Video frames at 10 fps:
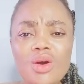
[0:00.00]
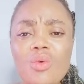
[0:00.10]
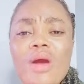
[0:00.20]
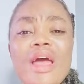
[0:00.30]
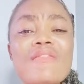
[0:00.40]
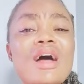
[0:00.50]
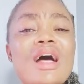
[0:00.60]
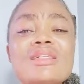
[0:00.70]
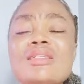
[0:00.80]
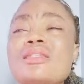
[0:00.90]
whoever
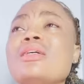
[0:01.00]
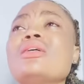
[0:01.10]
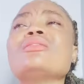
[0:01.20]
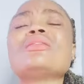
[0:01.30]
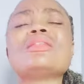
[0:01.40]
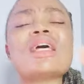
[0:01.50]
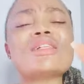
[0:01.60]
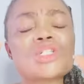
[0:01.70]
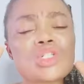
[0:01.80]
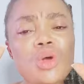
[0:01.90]
has
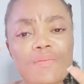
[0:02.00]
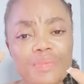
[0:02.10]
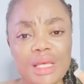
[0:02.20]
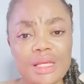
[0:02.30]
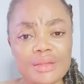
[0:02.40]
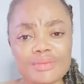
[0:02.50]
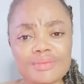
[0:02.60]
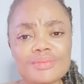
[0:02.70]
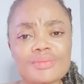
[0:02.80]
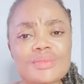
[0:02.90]
said something
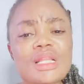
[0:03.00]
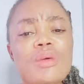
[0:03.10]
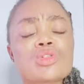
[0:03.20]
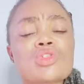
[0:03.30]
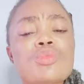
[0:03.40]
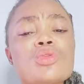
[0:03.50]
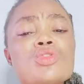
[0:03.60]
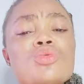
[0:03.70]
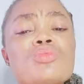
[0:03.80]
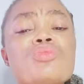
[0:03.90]
that was
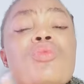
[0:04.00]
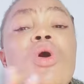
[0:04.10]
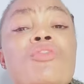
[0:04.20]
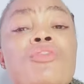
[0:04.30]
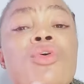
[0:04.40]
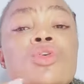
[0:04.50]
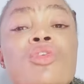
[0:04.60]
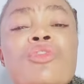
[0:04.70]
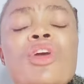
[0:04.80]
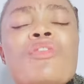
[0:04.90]
supposed to work for your
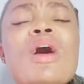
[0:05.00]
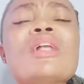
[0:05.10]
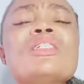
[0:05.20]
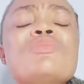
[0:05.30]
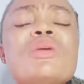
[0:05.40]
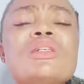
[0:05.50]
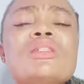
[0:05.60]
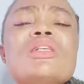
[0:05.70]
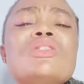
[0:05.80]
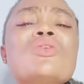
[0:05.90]
favor, and this person
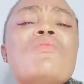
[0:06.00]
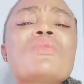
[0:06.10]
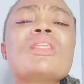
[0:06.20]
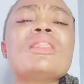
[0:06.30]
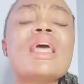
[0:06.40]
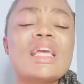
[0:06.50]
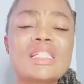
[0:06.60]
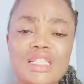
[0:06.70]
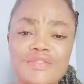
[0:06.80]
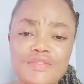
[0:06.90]
says something
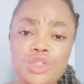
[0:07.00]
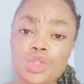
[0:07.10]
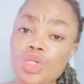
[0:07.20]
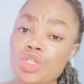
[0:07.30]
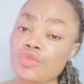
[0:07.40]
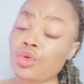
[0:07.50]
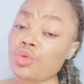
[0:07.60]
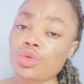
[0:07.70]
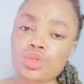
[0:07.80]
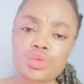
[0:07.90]
negative just for
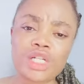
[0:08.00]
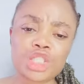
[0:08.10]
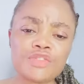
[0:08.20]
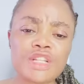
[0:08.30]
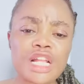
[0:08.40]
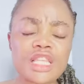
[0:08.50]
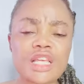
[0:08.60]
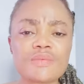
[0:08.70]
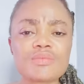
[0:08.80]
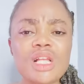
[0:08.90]
you not to achieve that
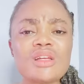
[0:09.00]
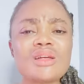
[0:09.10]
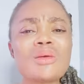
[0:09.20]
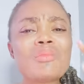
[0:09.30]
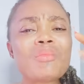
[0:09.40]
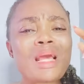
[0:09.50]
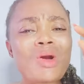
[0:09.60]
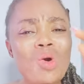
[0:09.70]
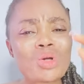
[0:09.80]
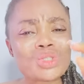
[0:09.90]
thing, may
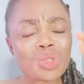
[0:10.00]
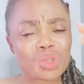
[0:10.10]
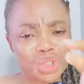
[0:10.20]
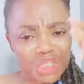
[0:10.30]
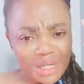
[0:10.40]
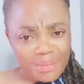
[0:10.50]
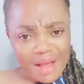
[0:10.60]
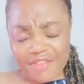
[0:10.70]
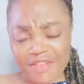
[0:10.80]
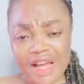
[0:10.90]
God judge them
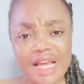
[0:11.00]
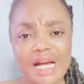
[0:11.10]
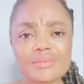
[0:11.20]
by fire.